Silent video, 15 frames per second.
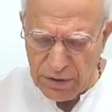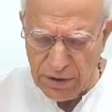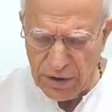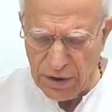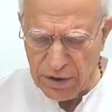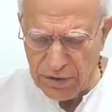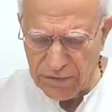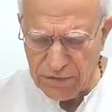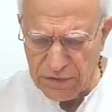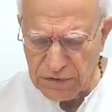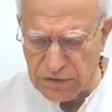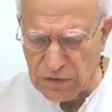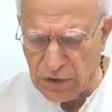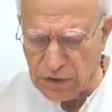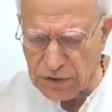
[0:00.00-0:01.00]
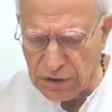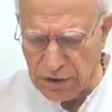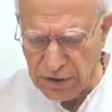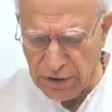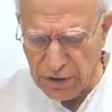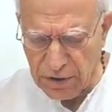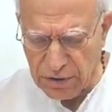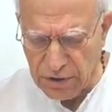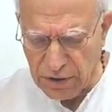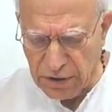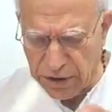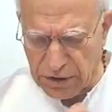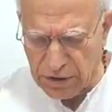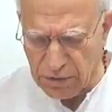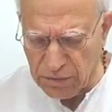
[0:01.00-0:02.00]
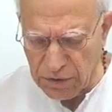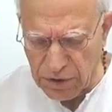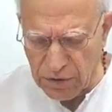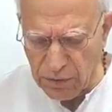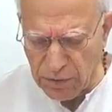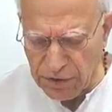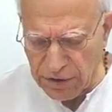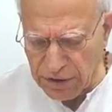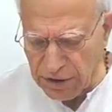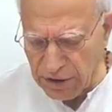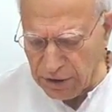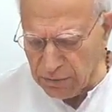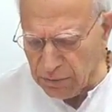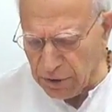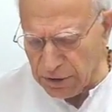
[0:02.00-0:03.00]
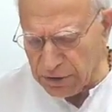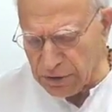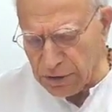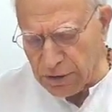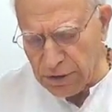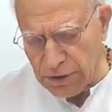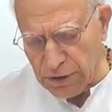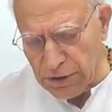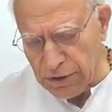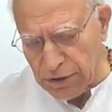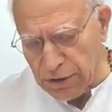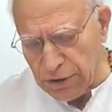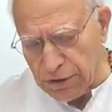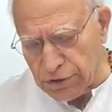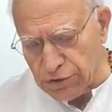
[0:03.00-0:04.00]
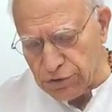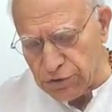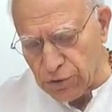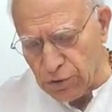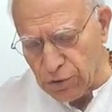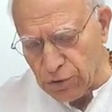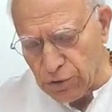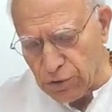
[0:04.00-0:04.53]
and if it's not clear, then I think we can do it again. But so